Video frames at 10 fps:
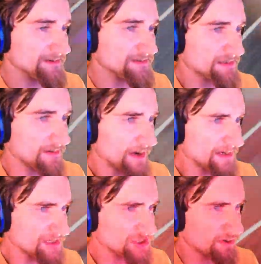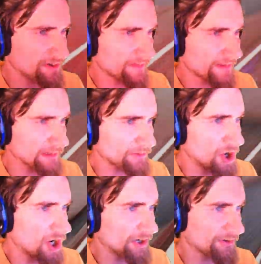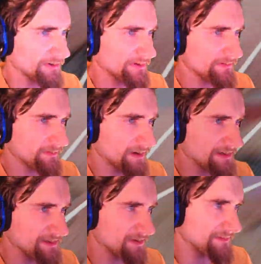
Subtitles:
So I could actually go into that a little harder than I did right